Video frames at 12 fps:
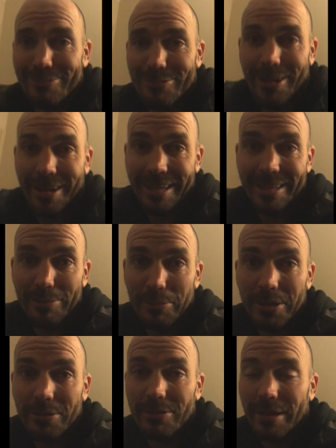right in the
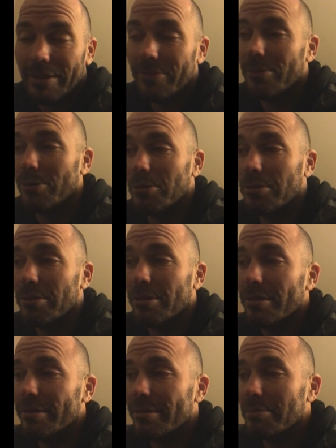middle at 4
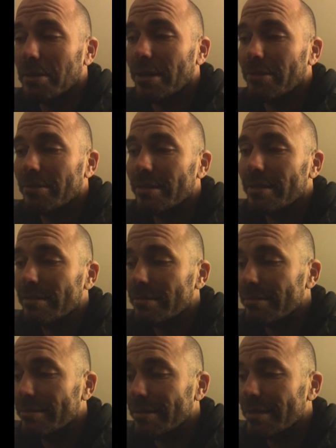o'clock apparently,
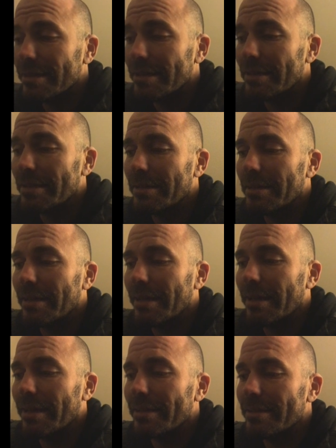
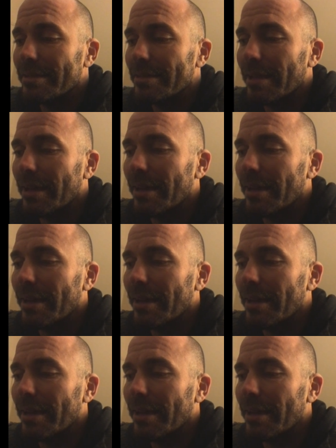and